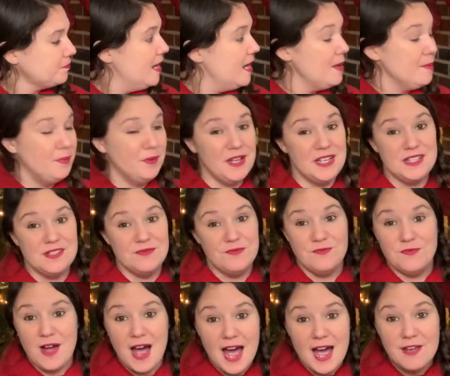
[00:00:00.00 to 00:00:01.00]
it plays
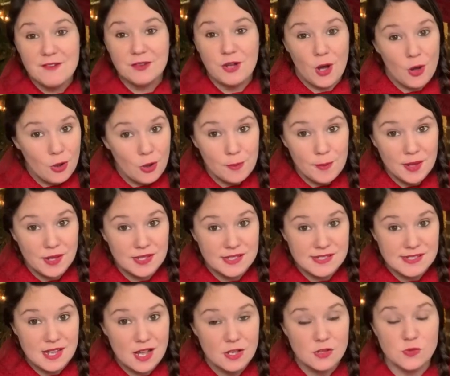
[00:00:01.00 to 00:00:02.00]
5
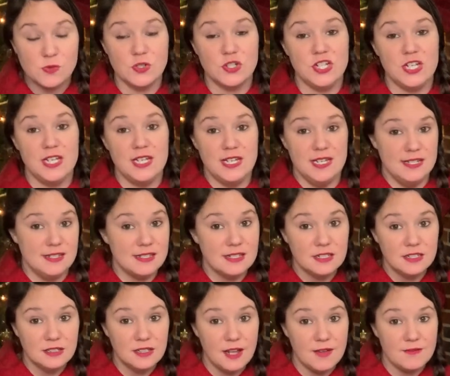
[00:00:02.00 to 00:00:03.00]
Cocomelon songs, which he's
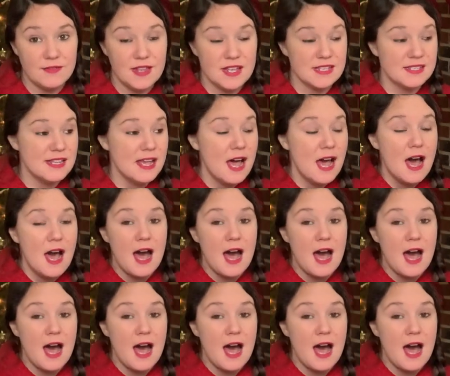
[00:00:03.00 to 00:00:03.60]
gonna love this.